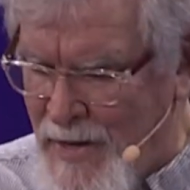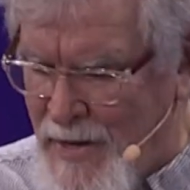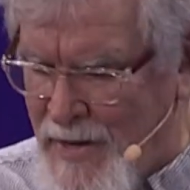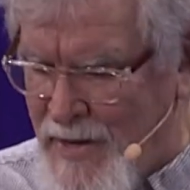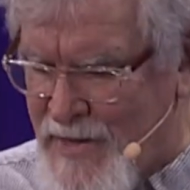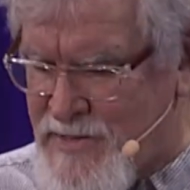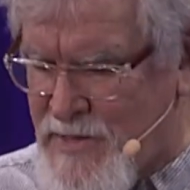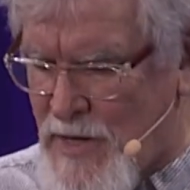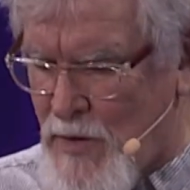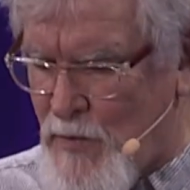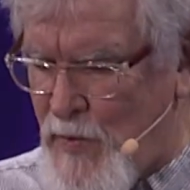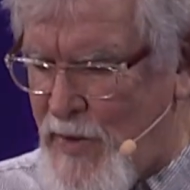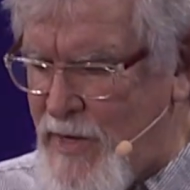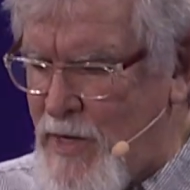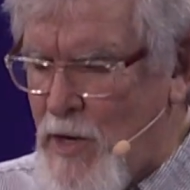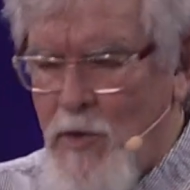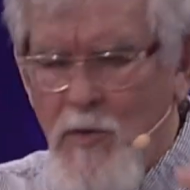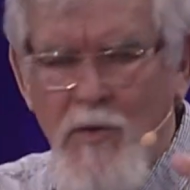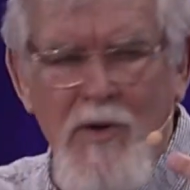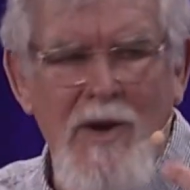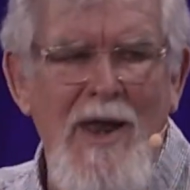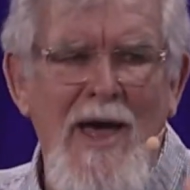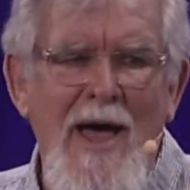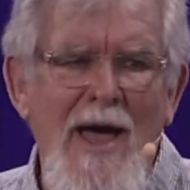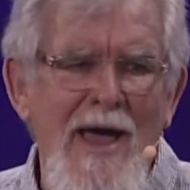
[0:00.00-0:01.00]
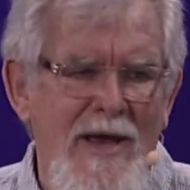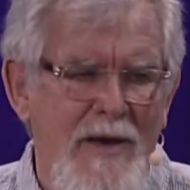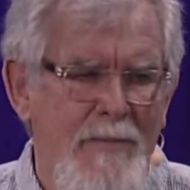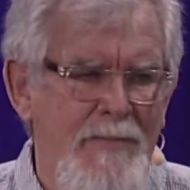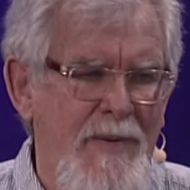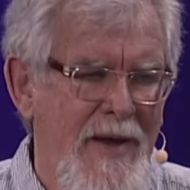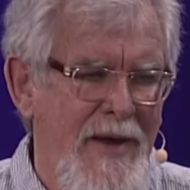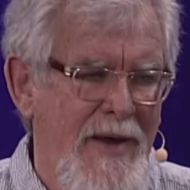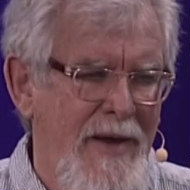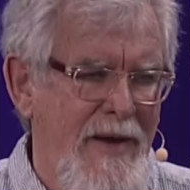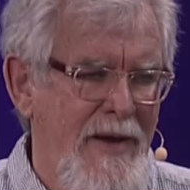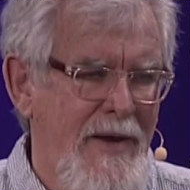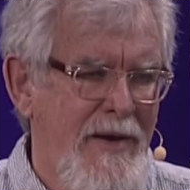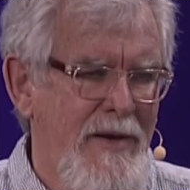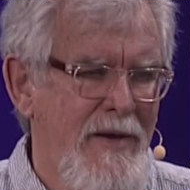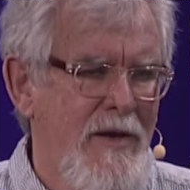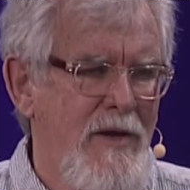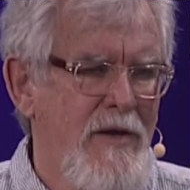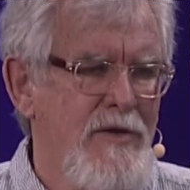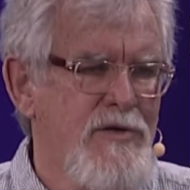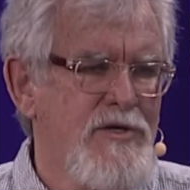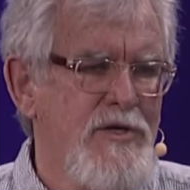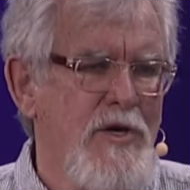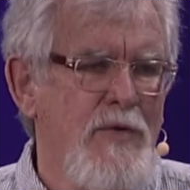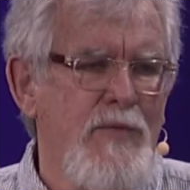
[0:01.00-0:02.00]
is that we don't like pain,
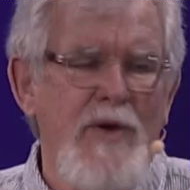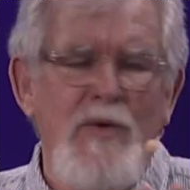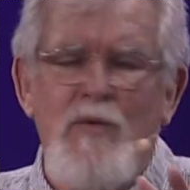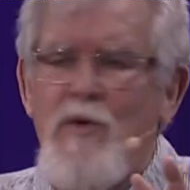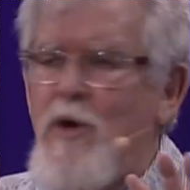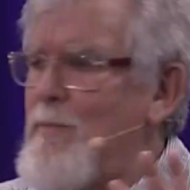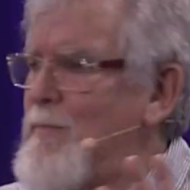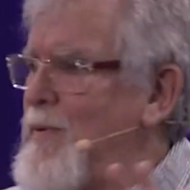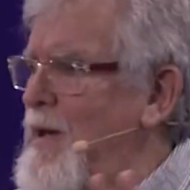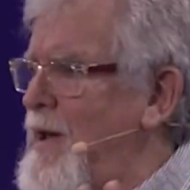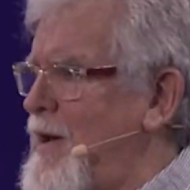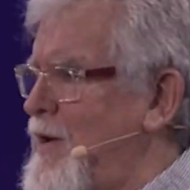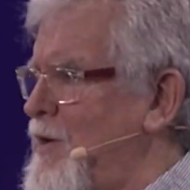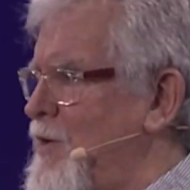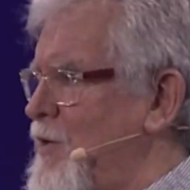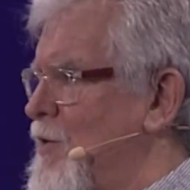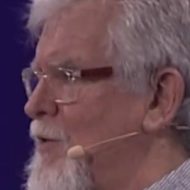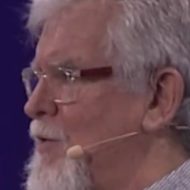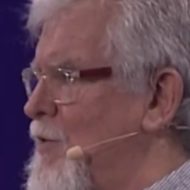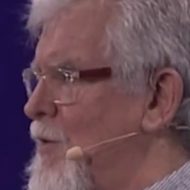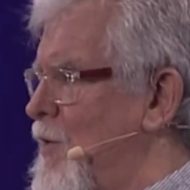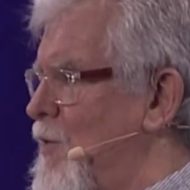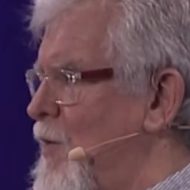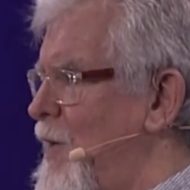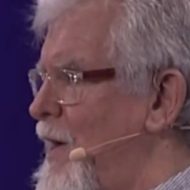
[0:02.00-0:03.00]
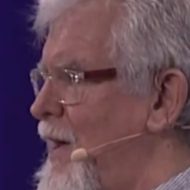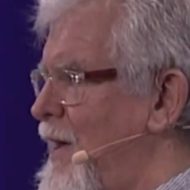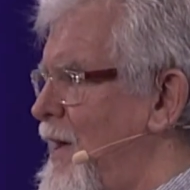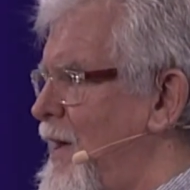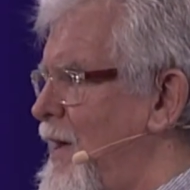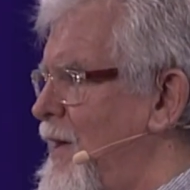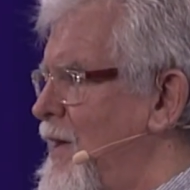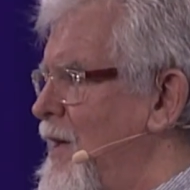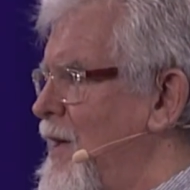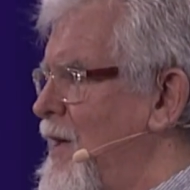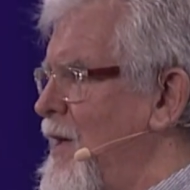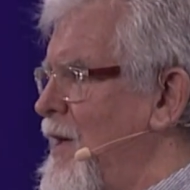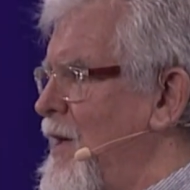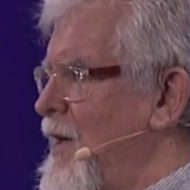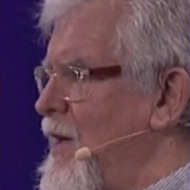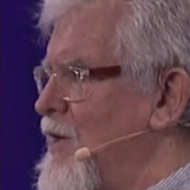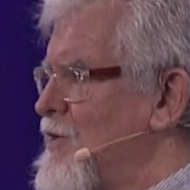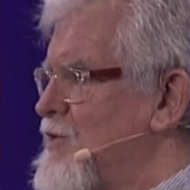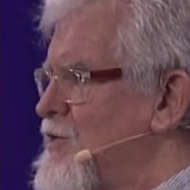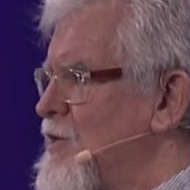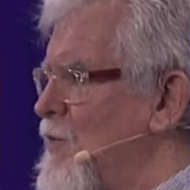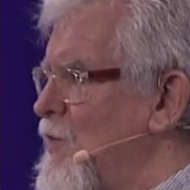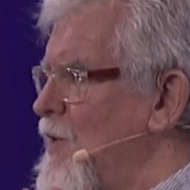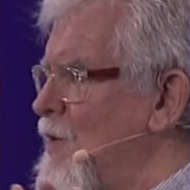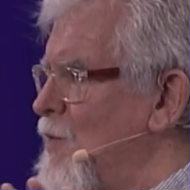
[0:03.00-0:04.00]
and so we want pain to go away, and
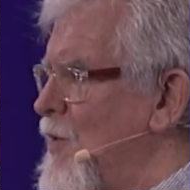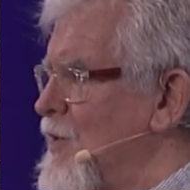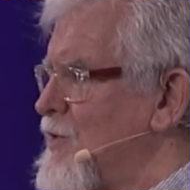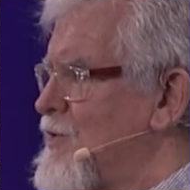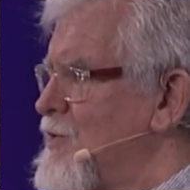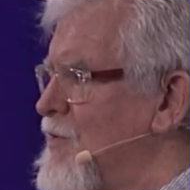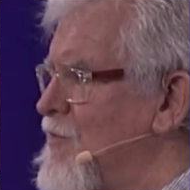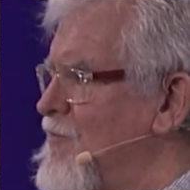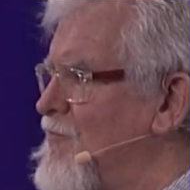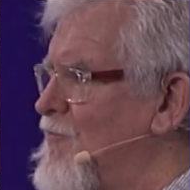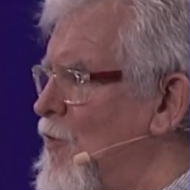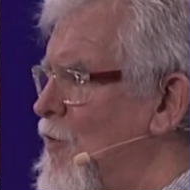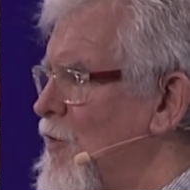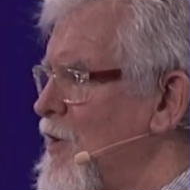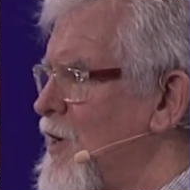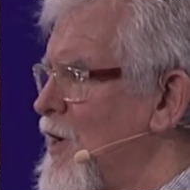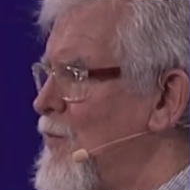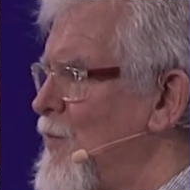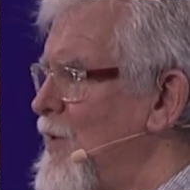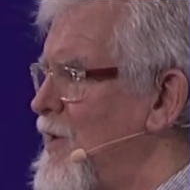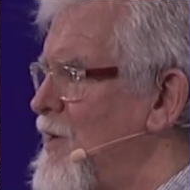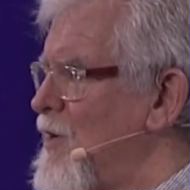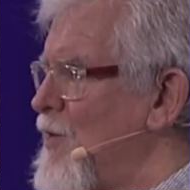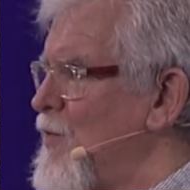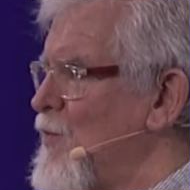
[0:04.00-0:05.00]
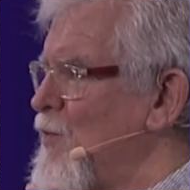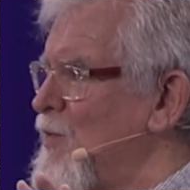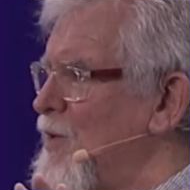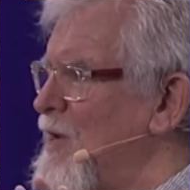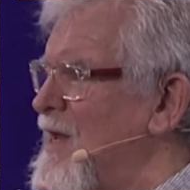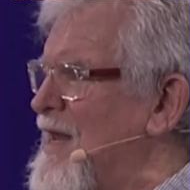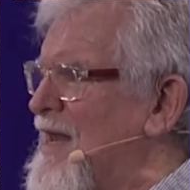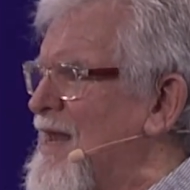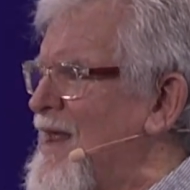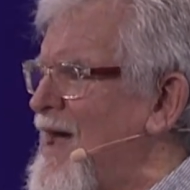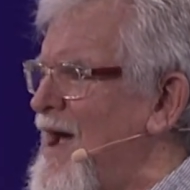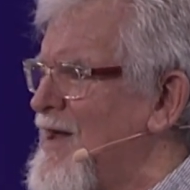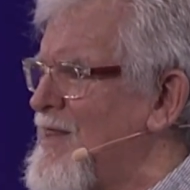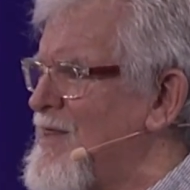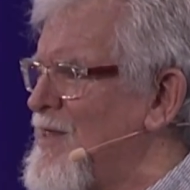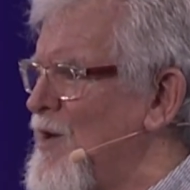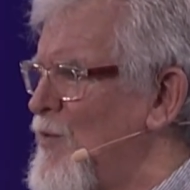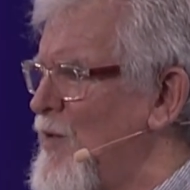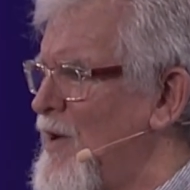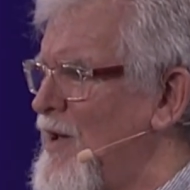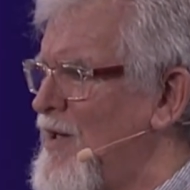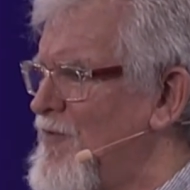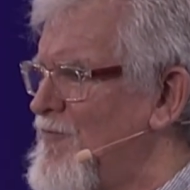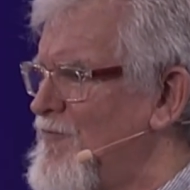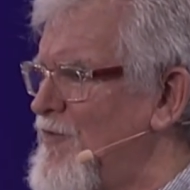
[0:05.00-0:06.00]
so we want to avoid it, and we don't really like the
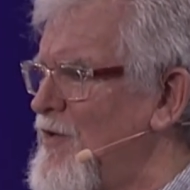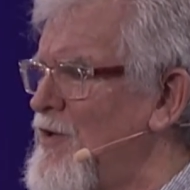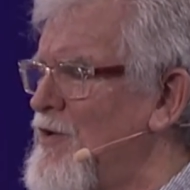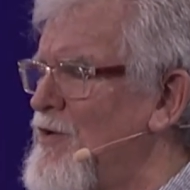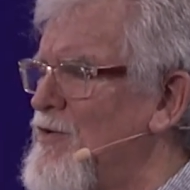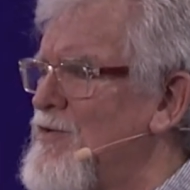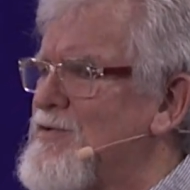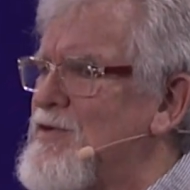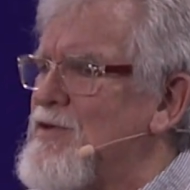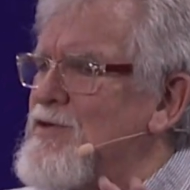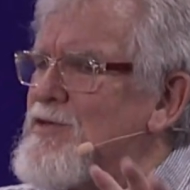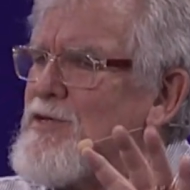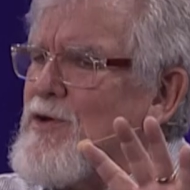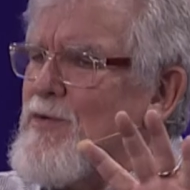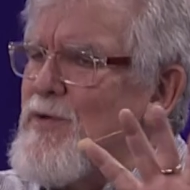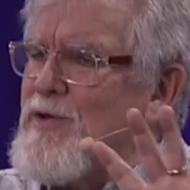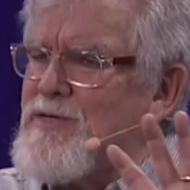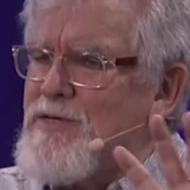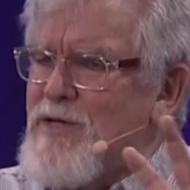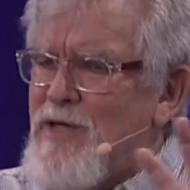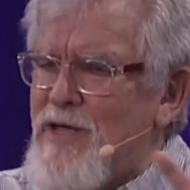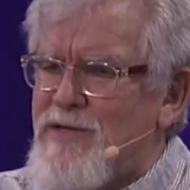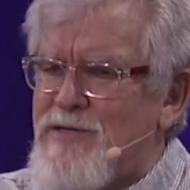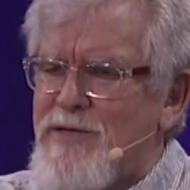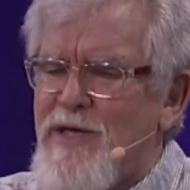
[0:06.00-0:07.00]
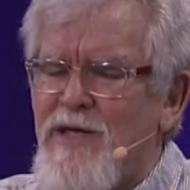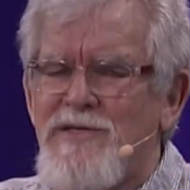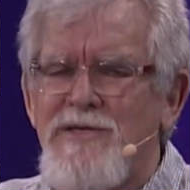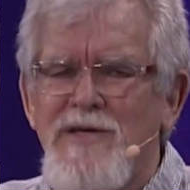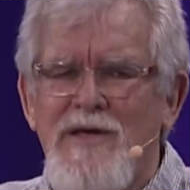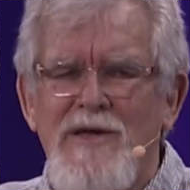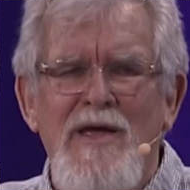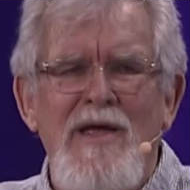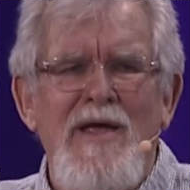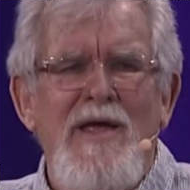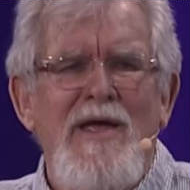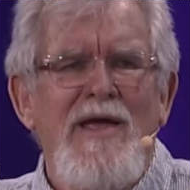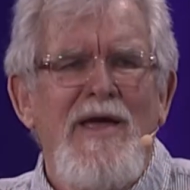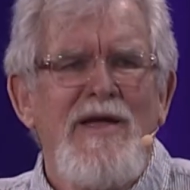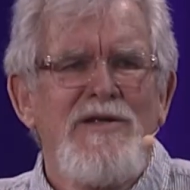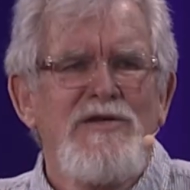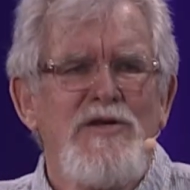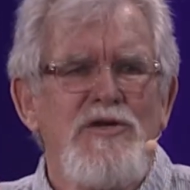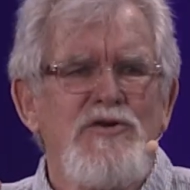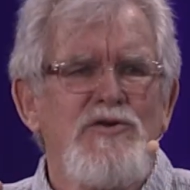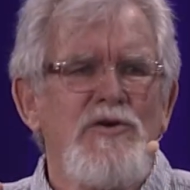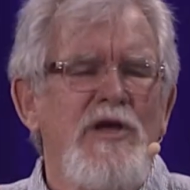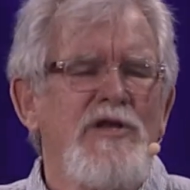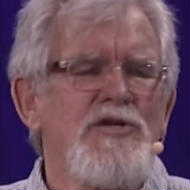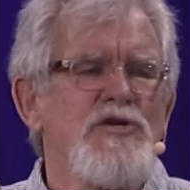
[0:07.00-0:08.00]
way it feels, and so it's, a, it's, it's, a, it's,
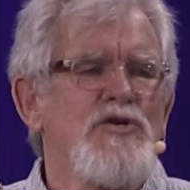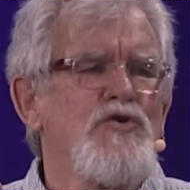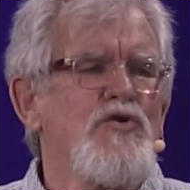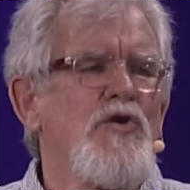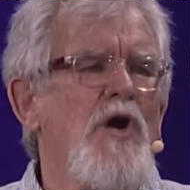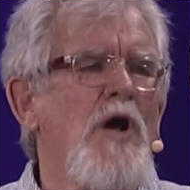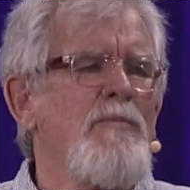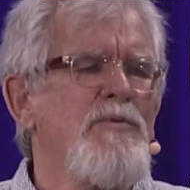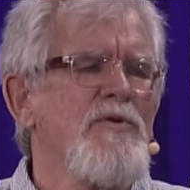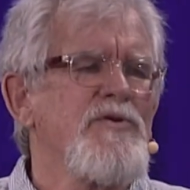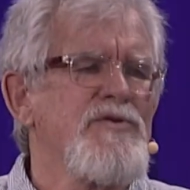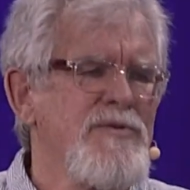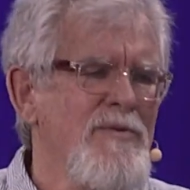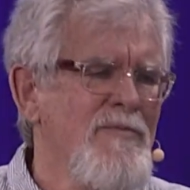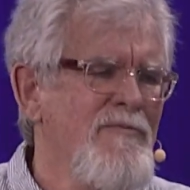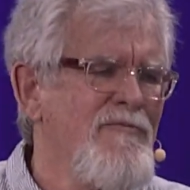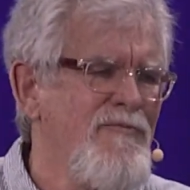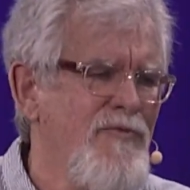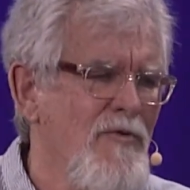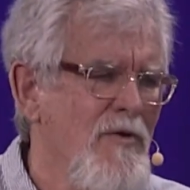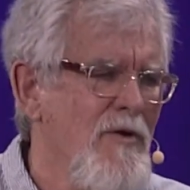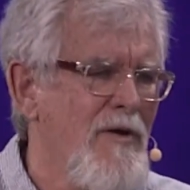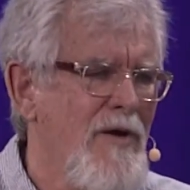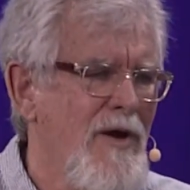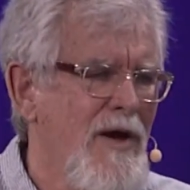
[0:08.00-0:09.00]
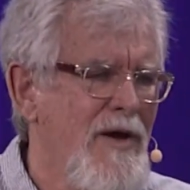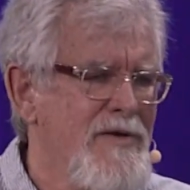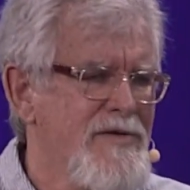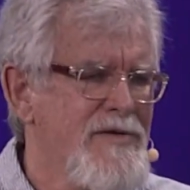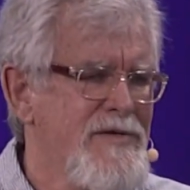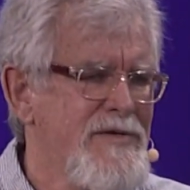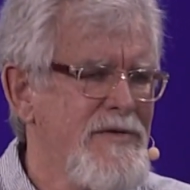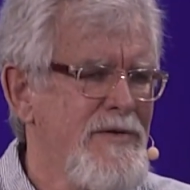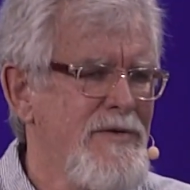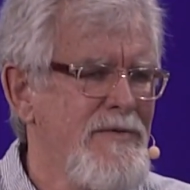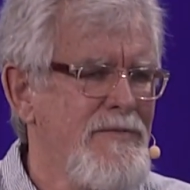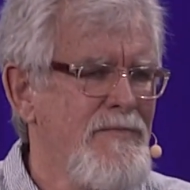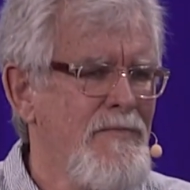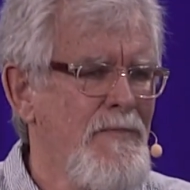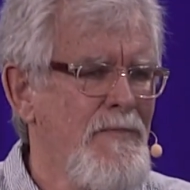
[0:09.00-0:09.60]
a, it's troublesome for us.